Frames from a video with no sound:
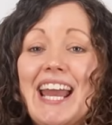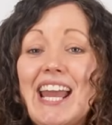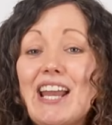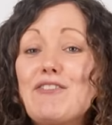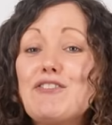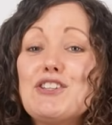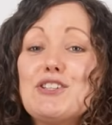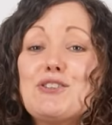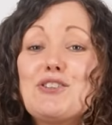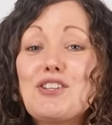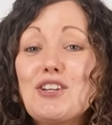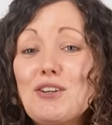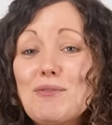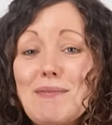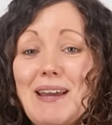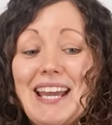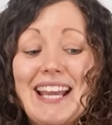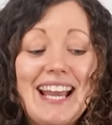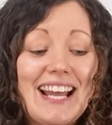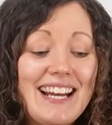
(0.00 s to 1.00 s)
If you do
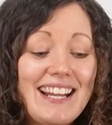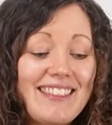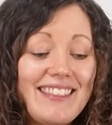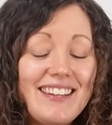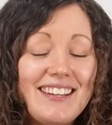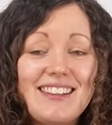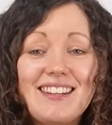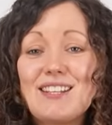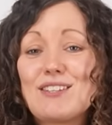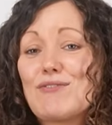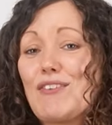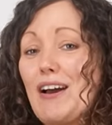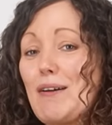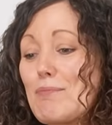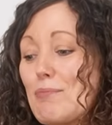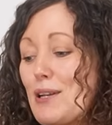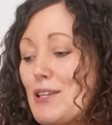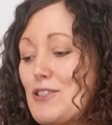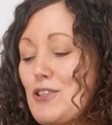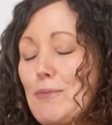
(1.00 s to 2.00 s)
make anything in these
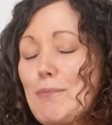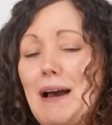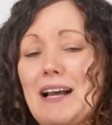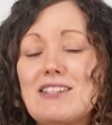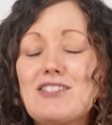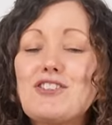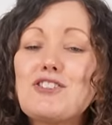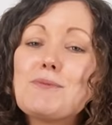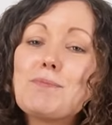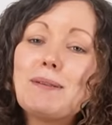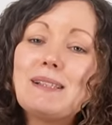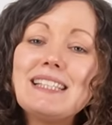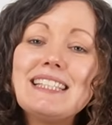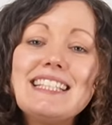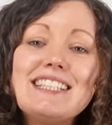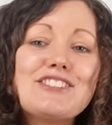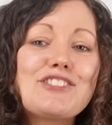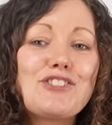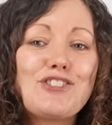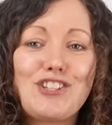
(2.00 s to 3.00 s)
fabrics or patterns,
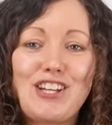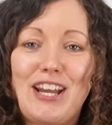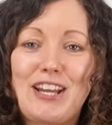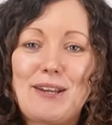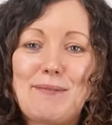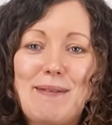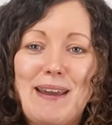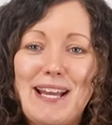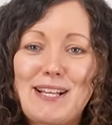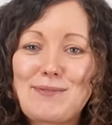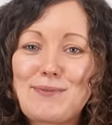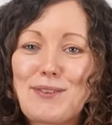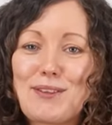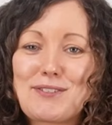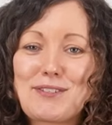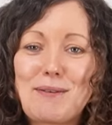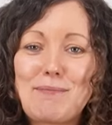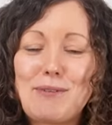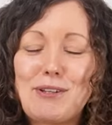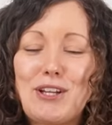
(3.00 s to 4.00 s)
please do share your makes with
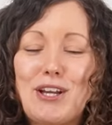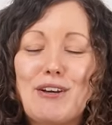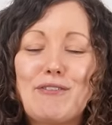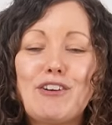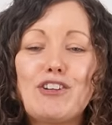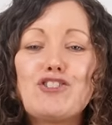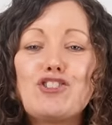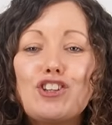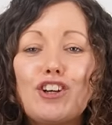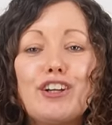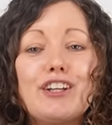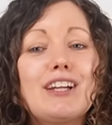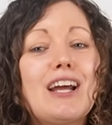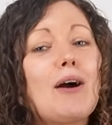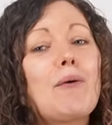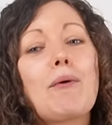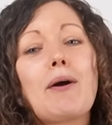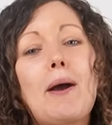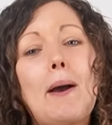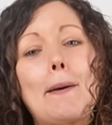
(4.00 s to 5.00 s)
us on Minerva. Join
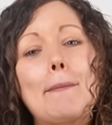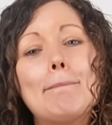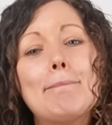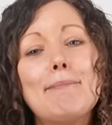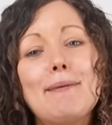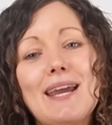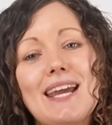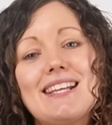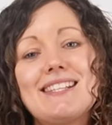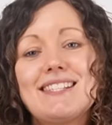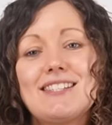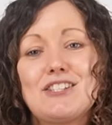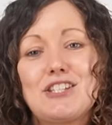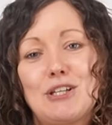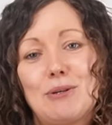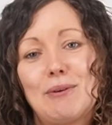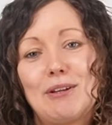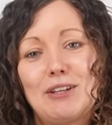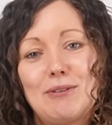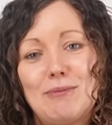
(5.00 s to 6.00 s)
our amazing
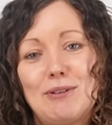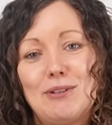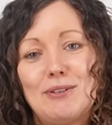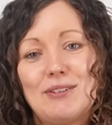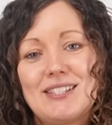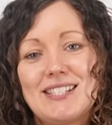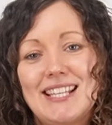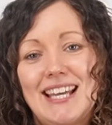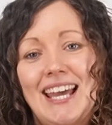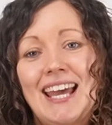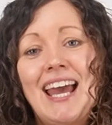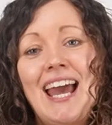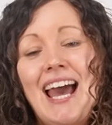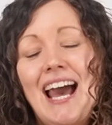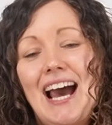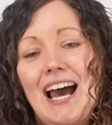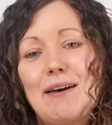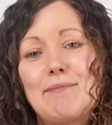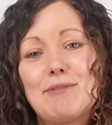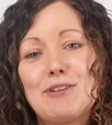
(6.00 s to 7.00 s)
sewing community
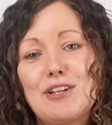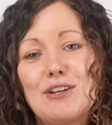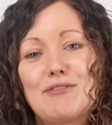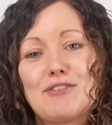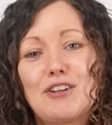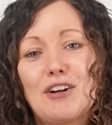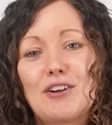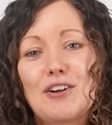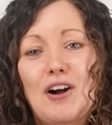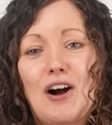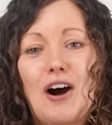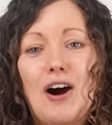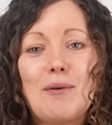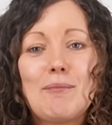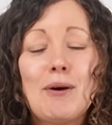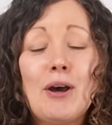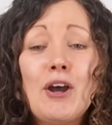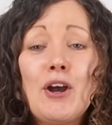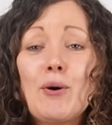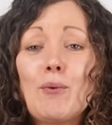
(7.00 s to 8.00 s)
at
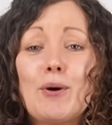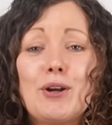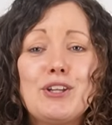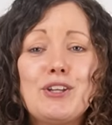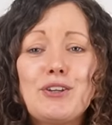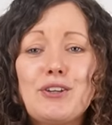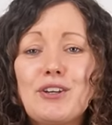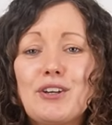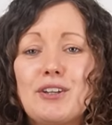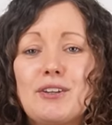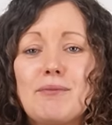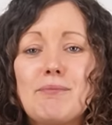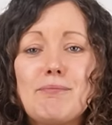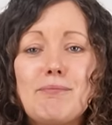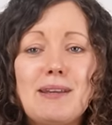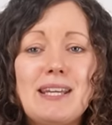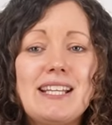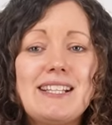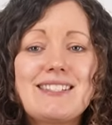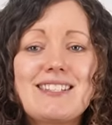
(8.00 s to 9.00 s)
minerva.com, where you can
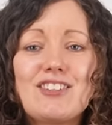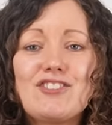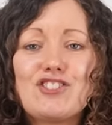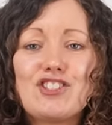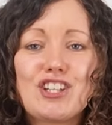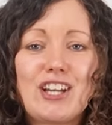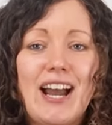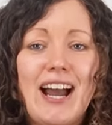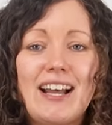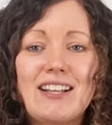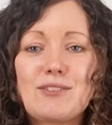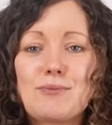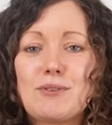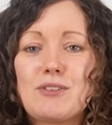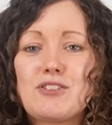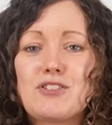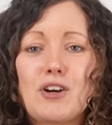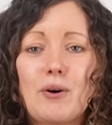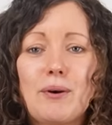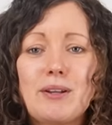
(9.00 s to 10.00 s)
meet and chat with
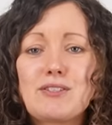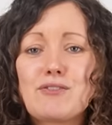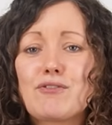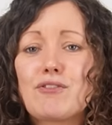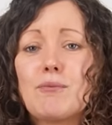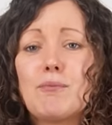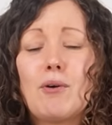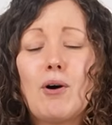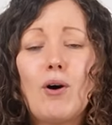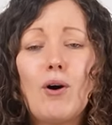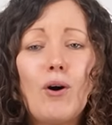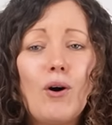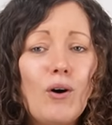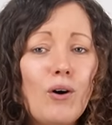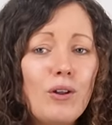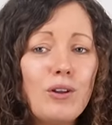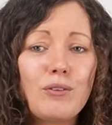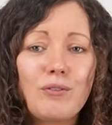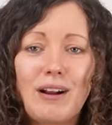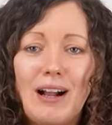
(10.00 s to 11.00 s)
sewists from
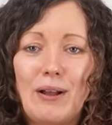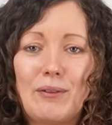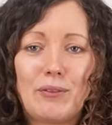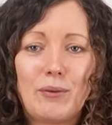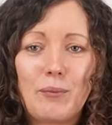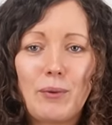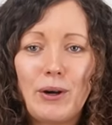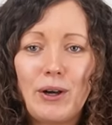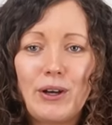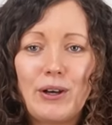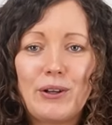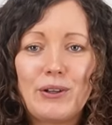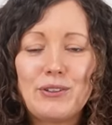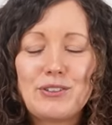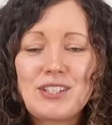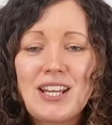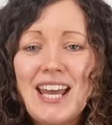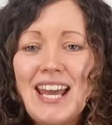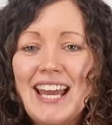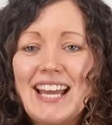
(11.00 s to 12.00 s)
all around the
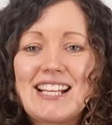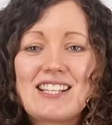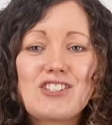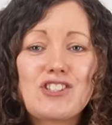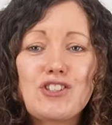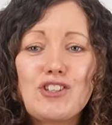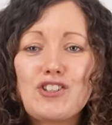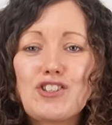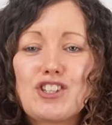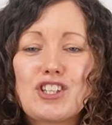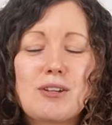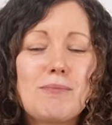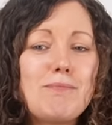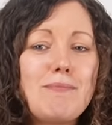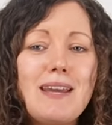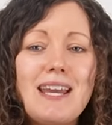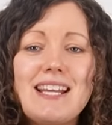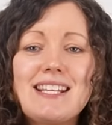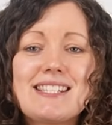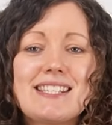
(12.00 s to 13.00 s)
world. It's such an
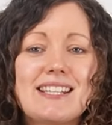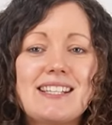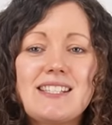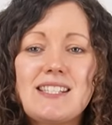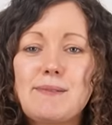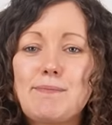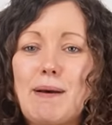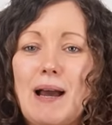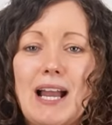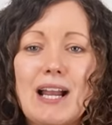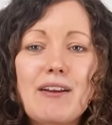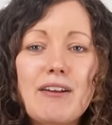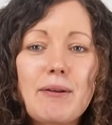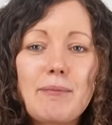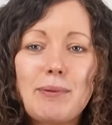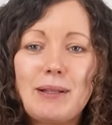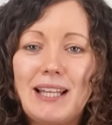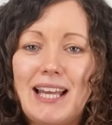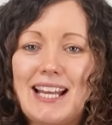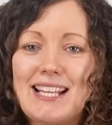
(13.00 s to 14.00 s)
amazing,
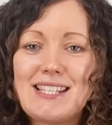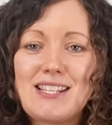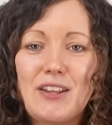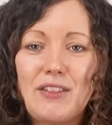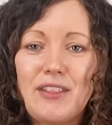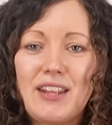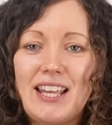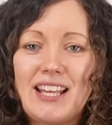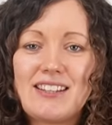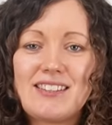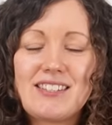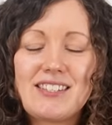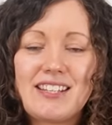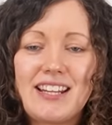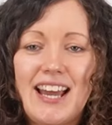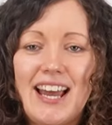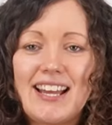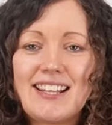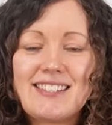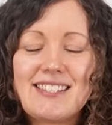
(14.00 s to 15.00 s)
inspiring place on the
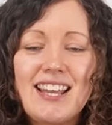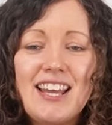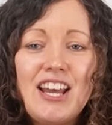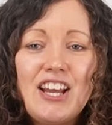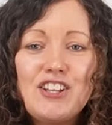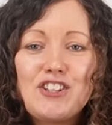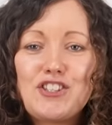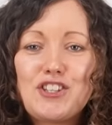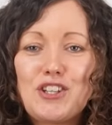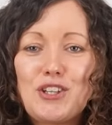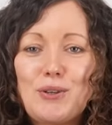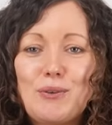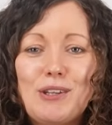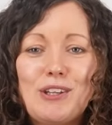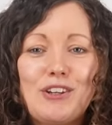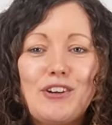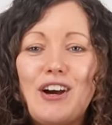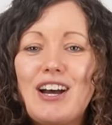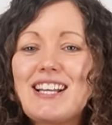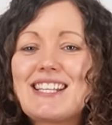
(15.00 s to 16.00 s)
internet to,
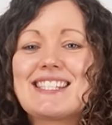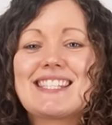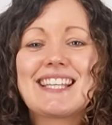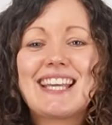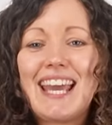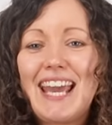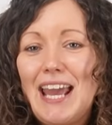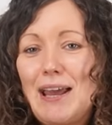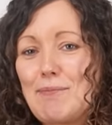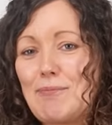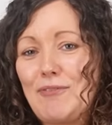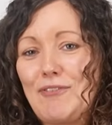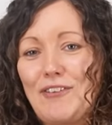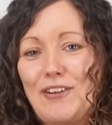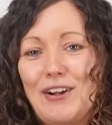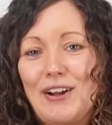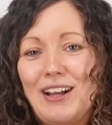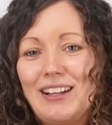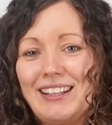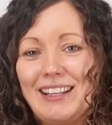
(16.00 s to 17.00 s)
you know, escape
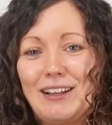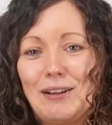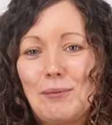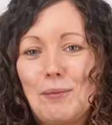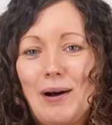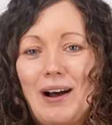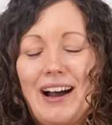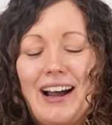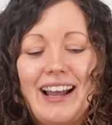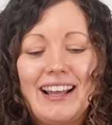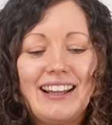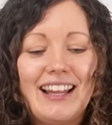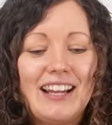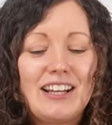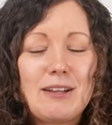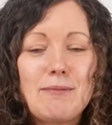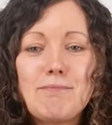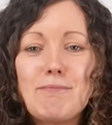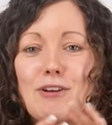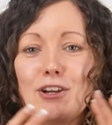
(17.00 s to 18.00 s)
for a little while
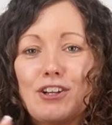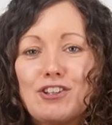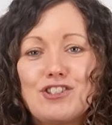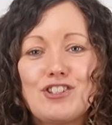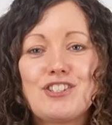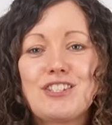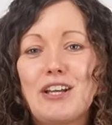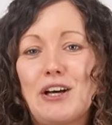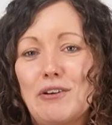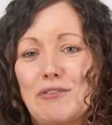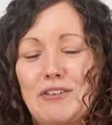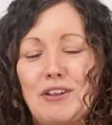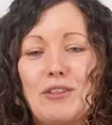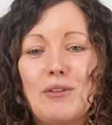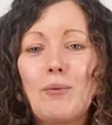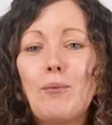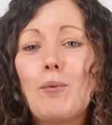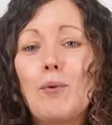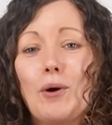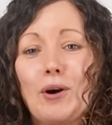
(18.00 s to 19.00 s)
and immerse yourself in
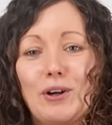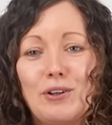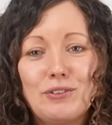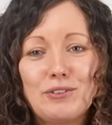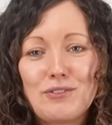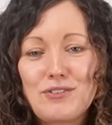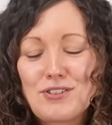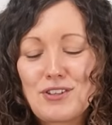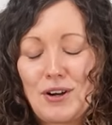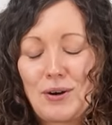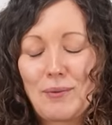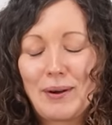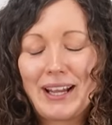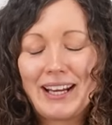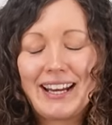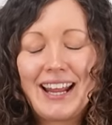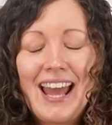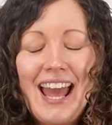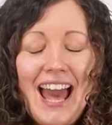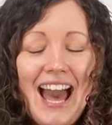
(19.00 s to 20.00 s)
the world of
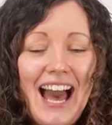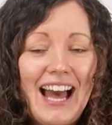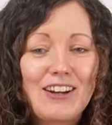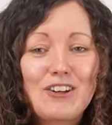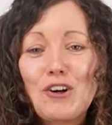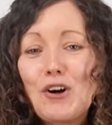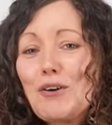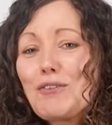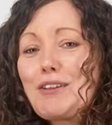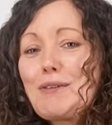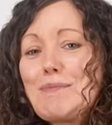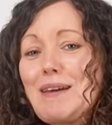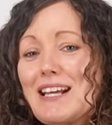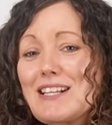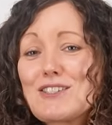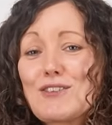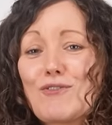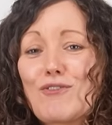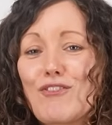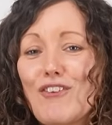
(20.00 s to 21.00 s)
sewing, and hopefully
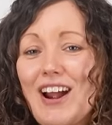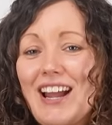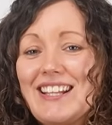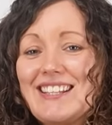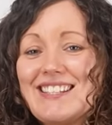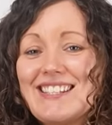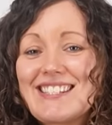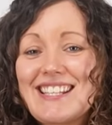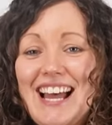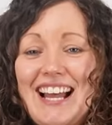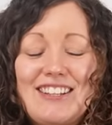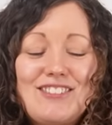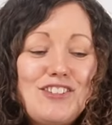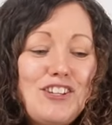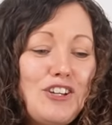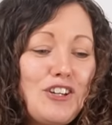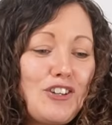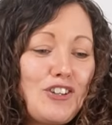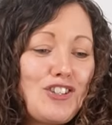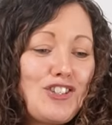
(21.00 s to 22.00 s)
make some friends and,
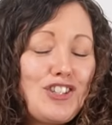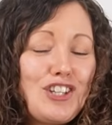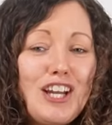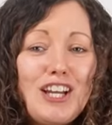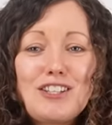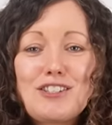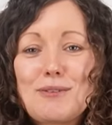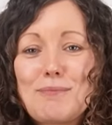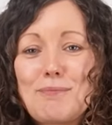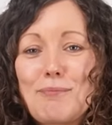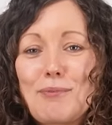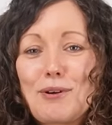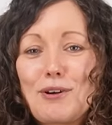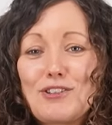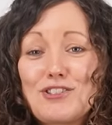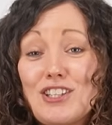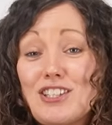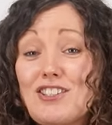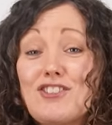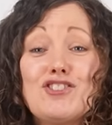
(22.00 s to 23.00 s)
you know, share some
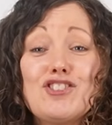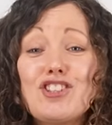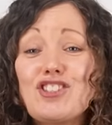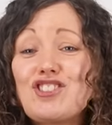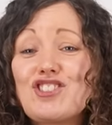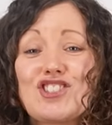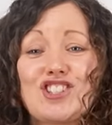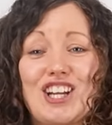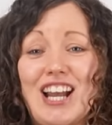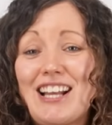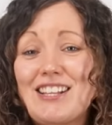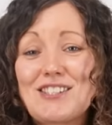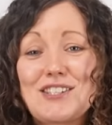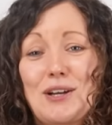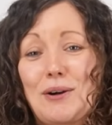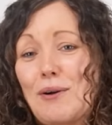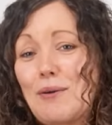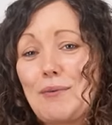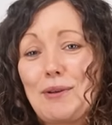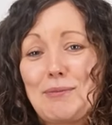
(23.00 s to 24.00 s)
projects and just chat
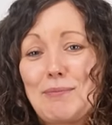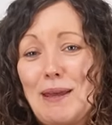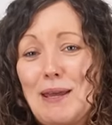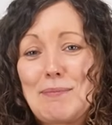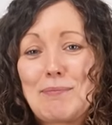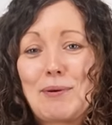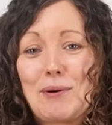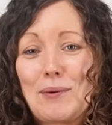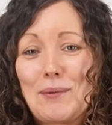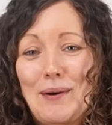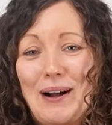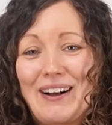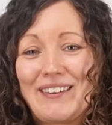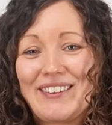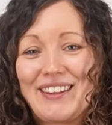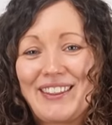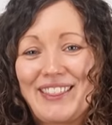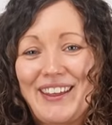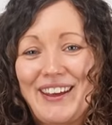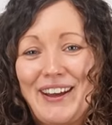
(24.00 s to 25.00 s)
sewing with people while
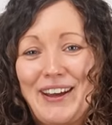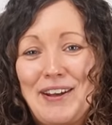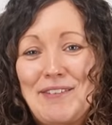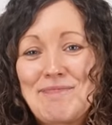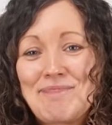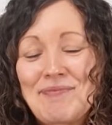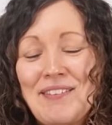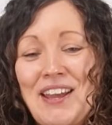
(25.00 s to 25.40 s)
you're there.